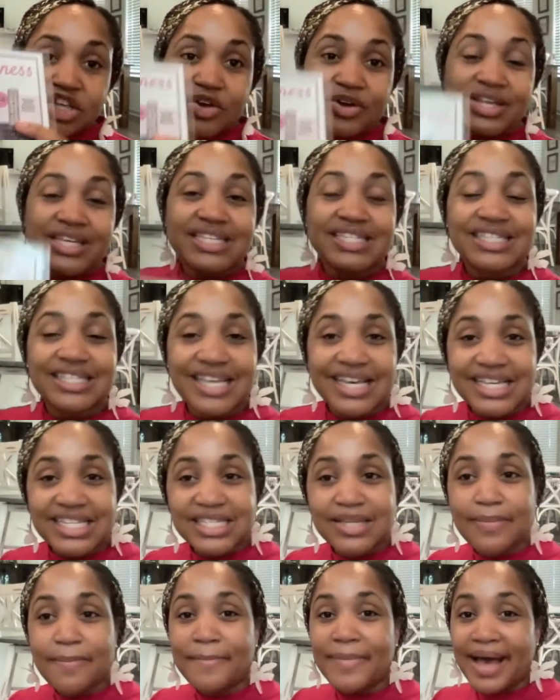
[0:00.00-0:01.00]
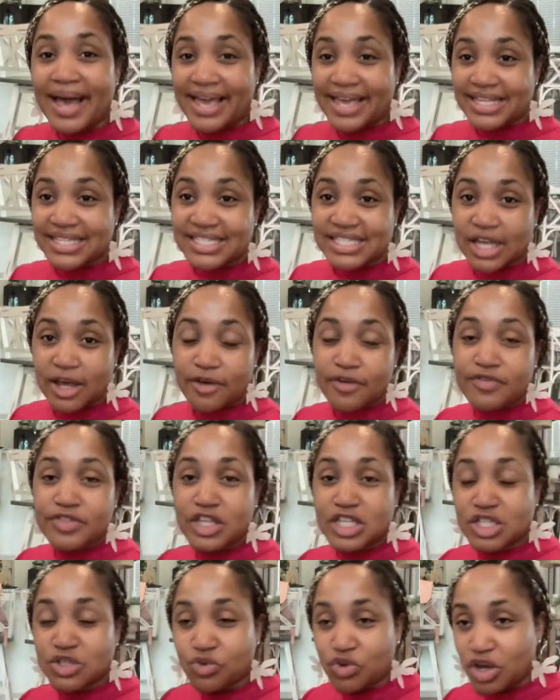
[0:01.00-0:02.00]
36 by itself.
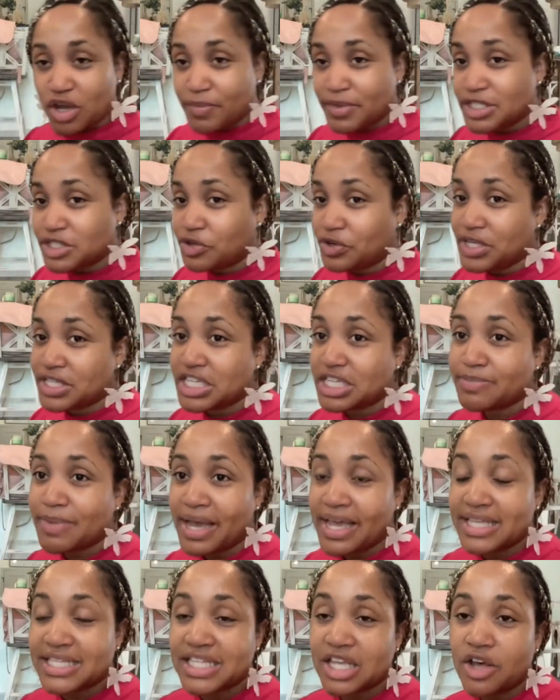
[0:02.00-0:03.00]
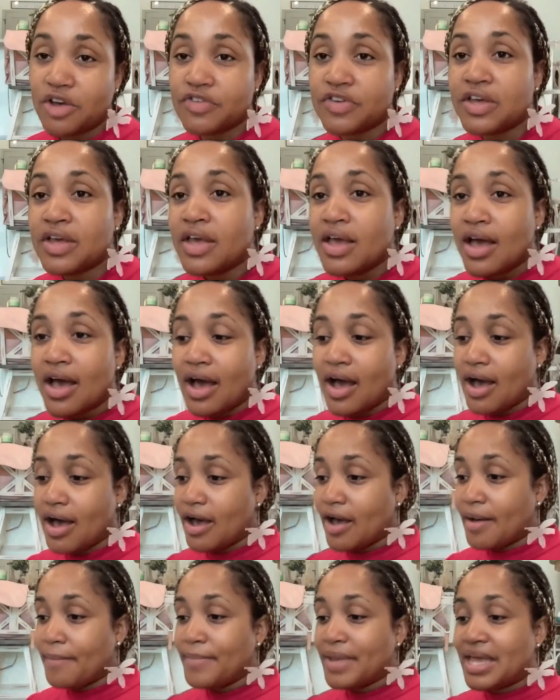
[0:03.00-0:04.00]
The scrub is 36 by itself.
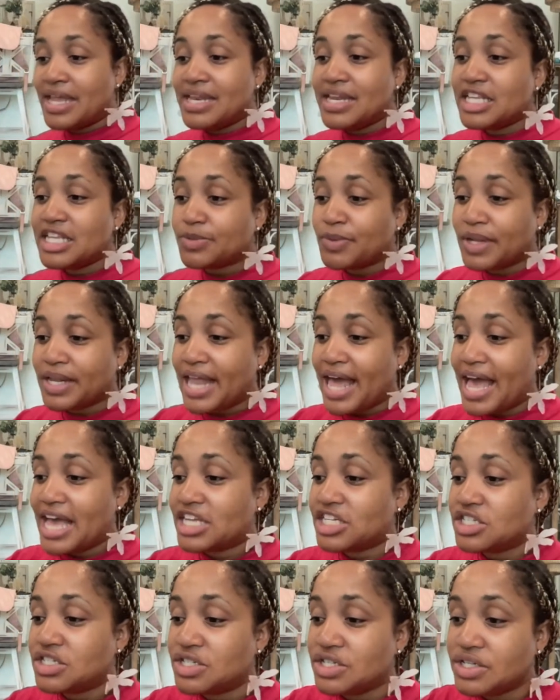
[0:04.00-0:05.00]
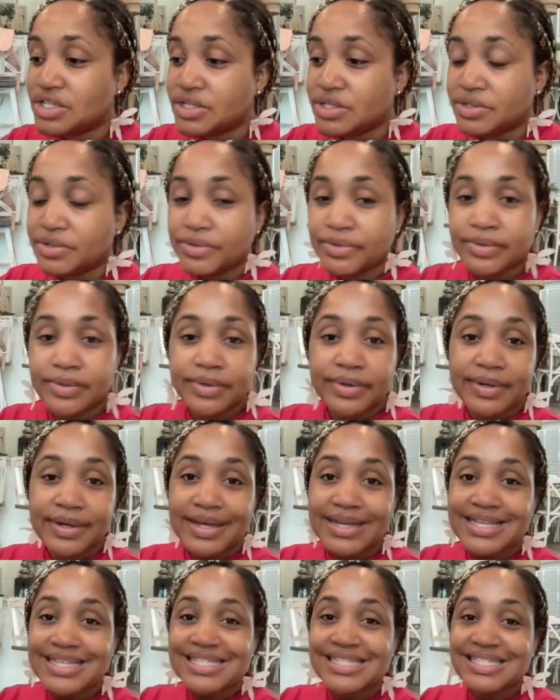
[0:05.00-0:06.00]
And this will last you
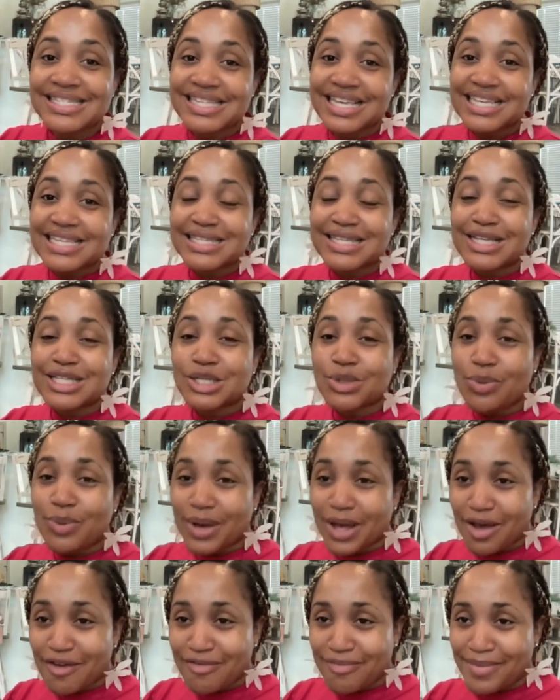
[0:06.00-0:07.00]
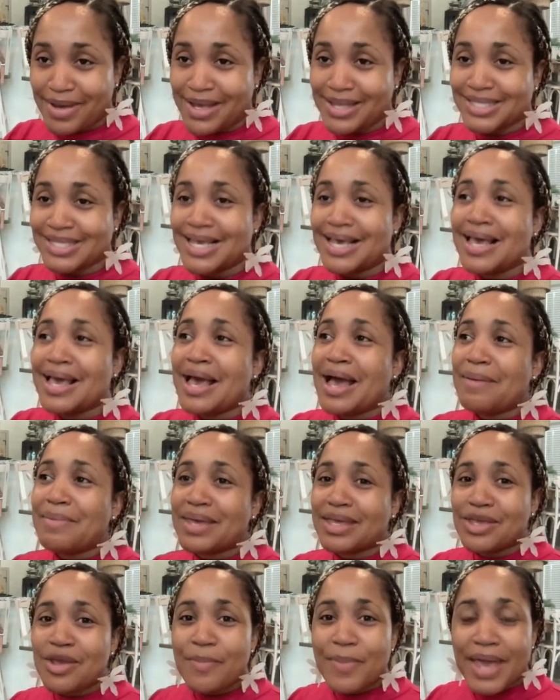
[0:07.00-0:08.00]
6 to 12 months. I
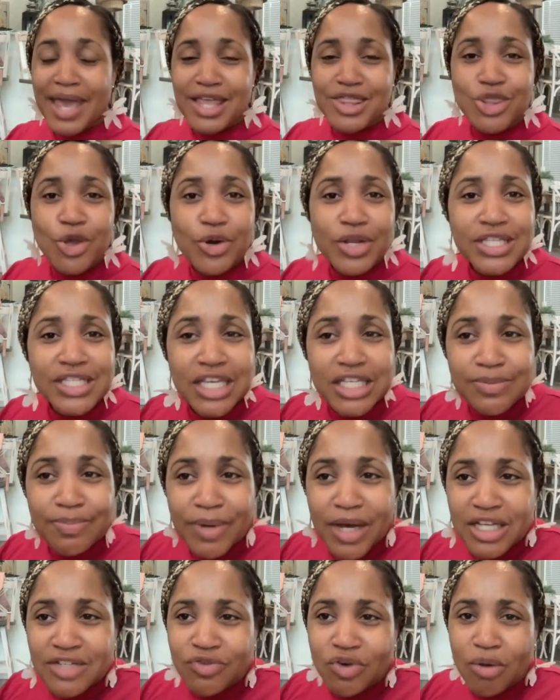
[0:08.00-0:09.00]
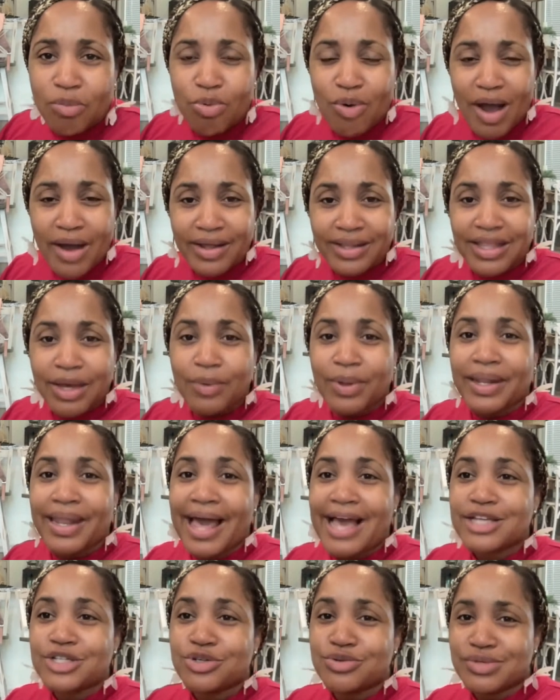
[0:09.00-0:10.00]
mean, you're paying $36 for a product that will
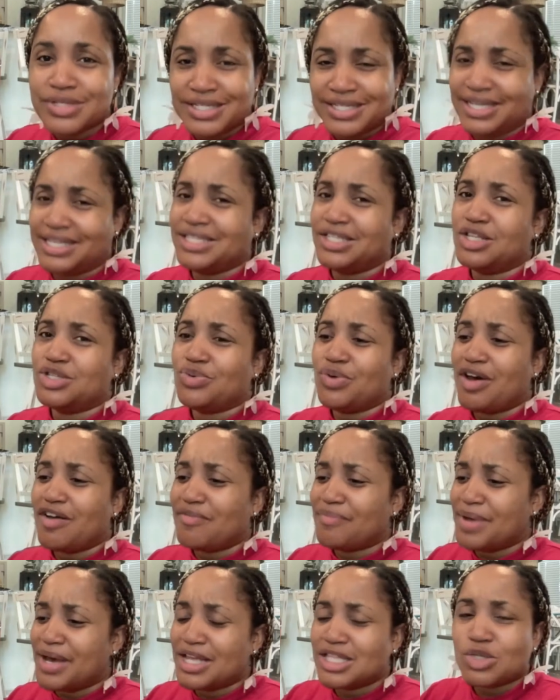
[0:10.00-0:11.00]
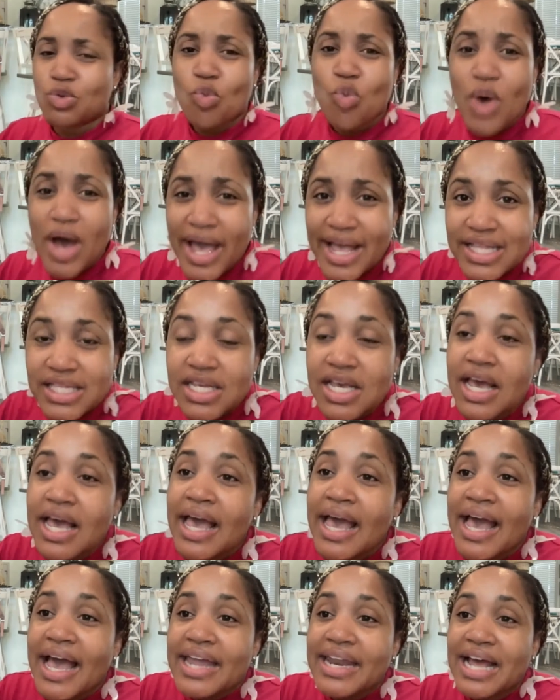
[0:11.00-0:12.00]
last you 6 to 12 months. What?
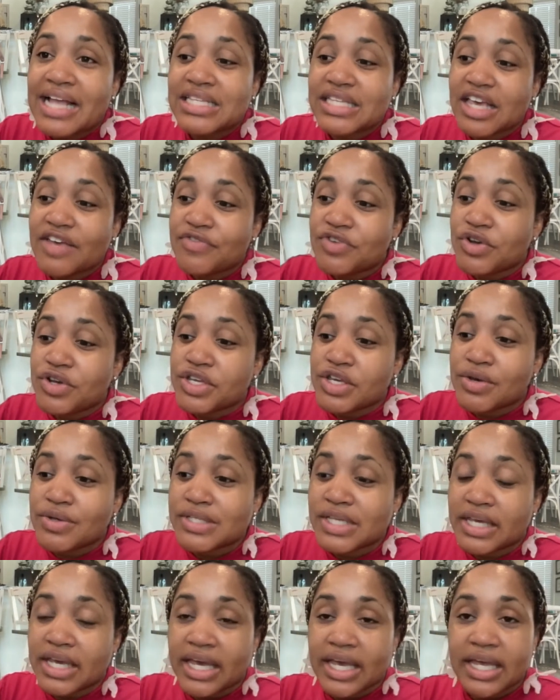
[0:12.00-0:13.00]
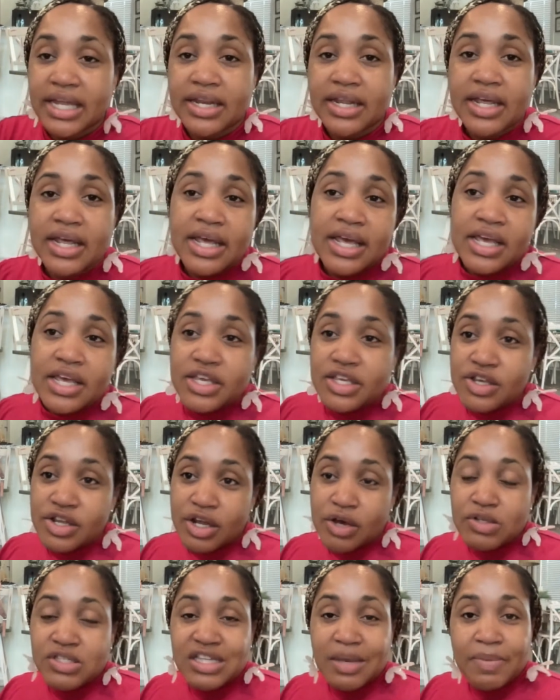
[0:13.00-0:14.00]
And that's if you're using it. You
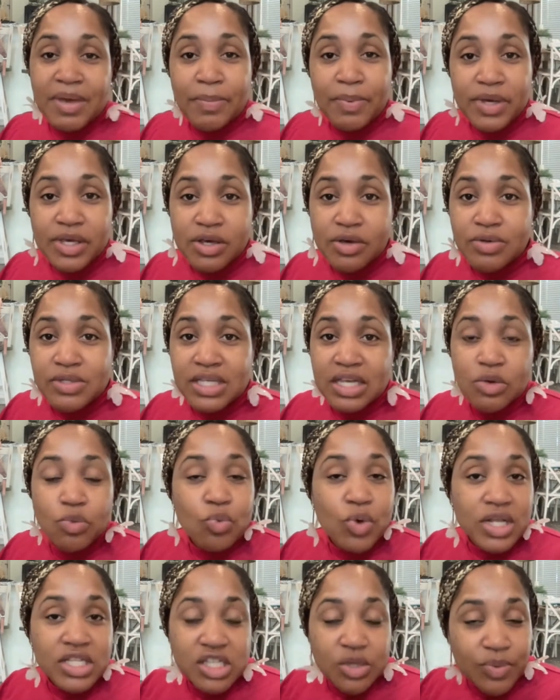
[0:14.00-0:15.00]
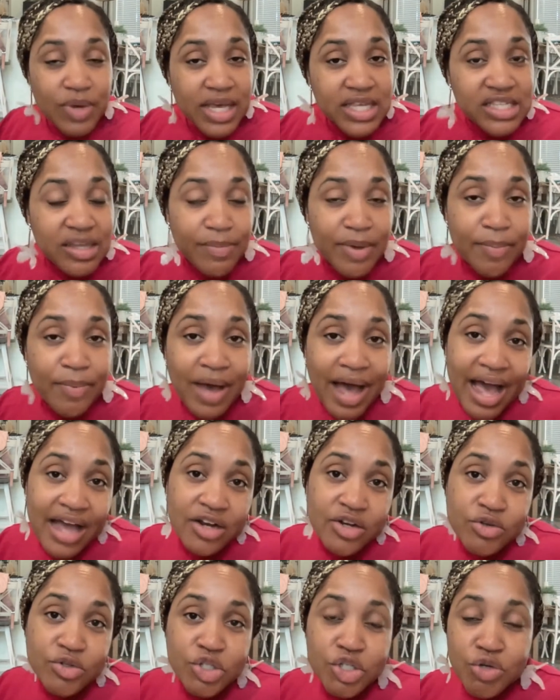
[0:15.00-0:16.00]
know, some people use it once a week. Some people, I
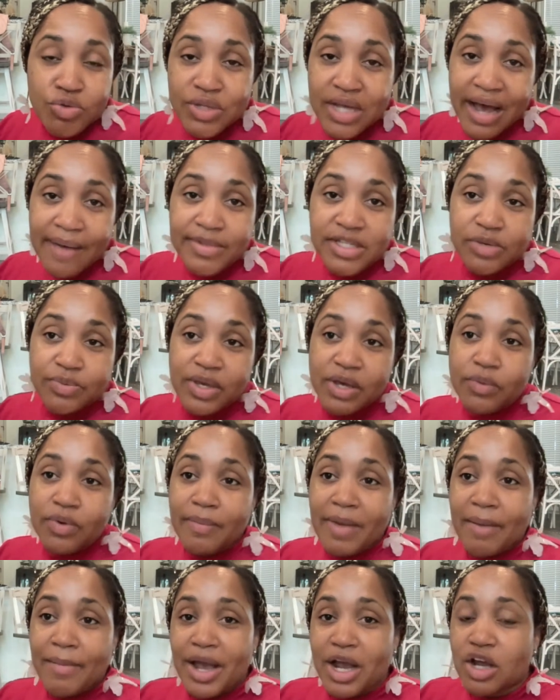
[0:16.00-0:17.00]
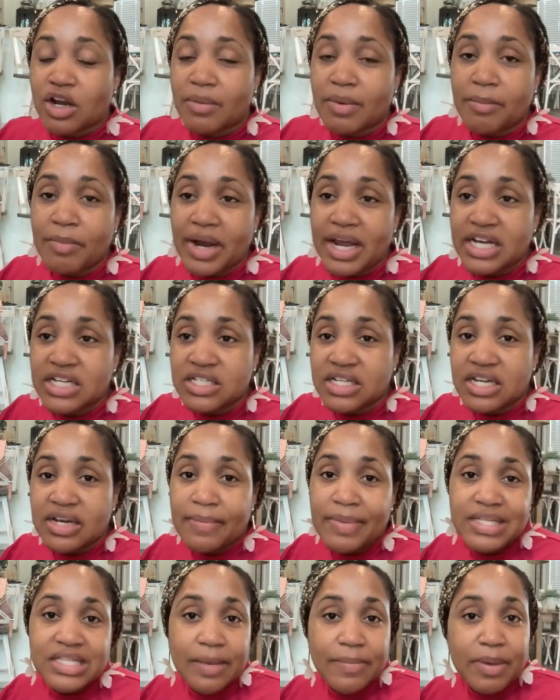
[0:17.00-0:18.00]
do 2 times a week with my microdermabrasion,
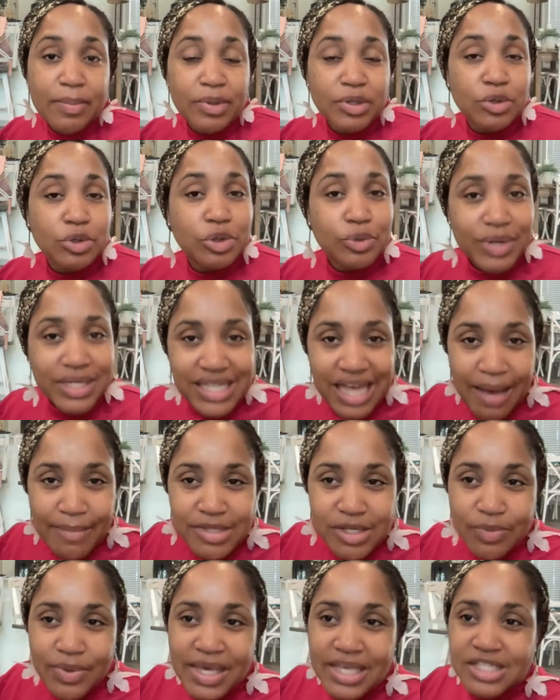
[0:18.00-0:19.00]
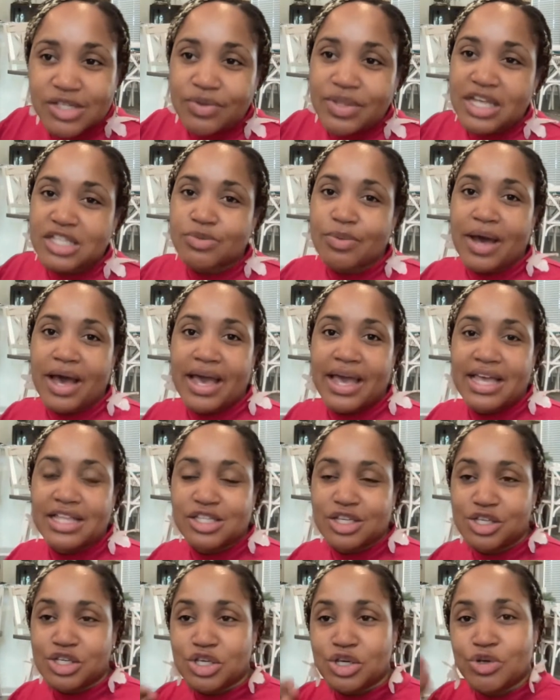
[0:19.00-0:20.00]
but some people do 3 times a week. So that's why
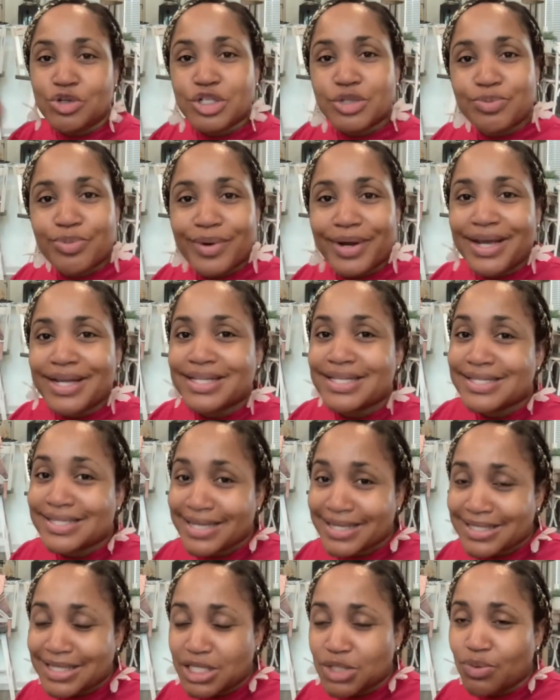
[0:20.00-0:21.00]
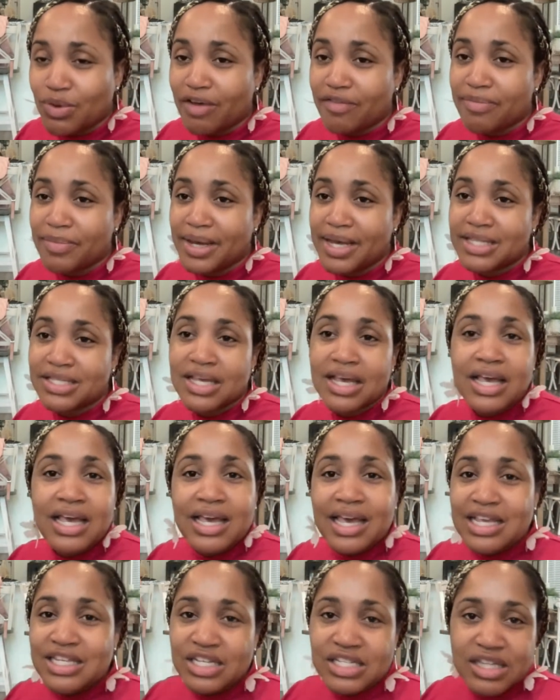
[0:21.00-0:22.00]
it's a huge spread, 6 to 12 months.
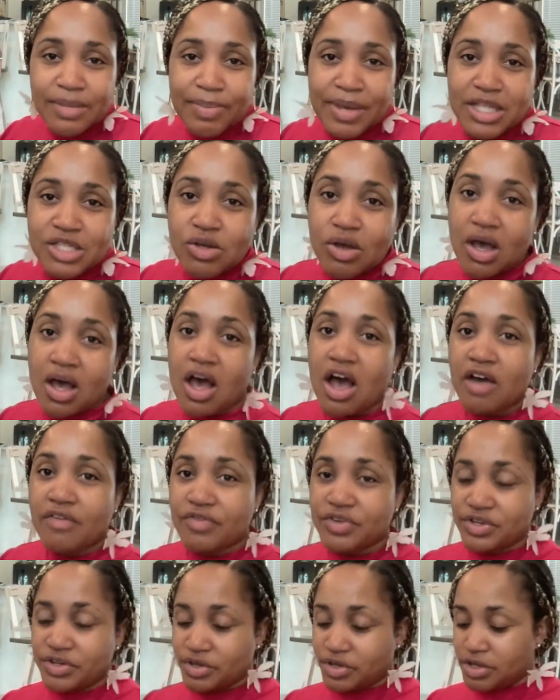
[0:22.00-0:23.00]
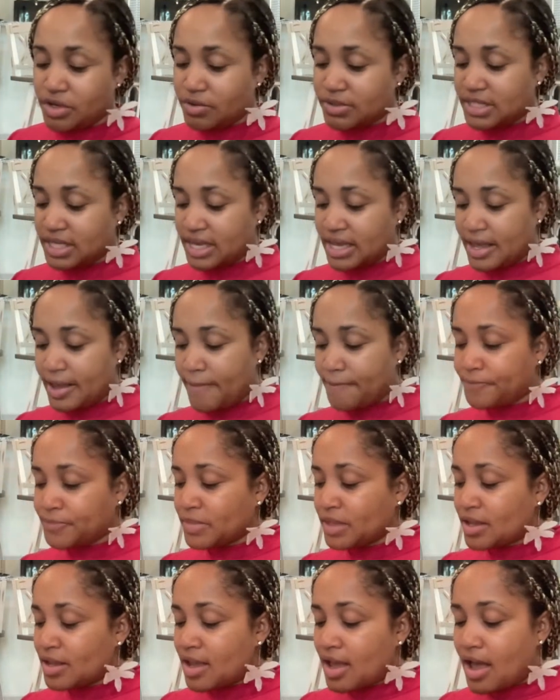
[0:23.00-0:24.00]
It just depends on how often you're using it.
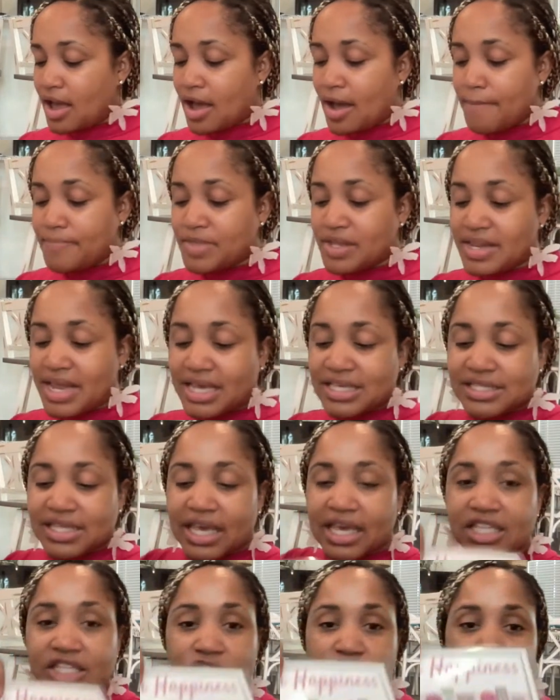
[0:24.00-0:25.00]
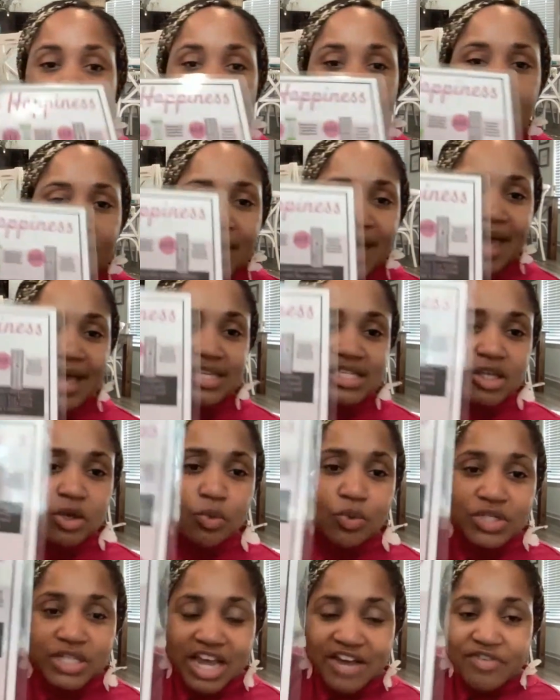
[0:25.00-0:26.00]
The next thing is the charcoal mask,
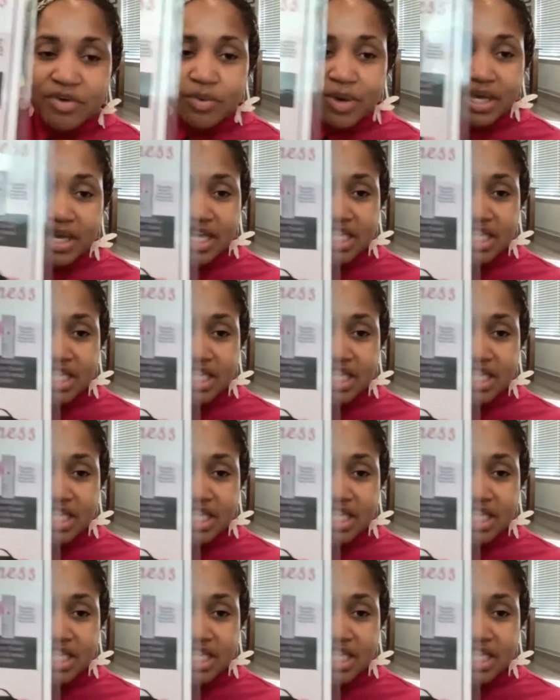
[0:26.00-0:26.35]
which everyone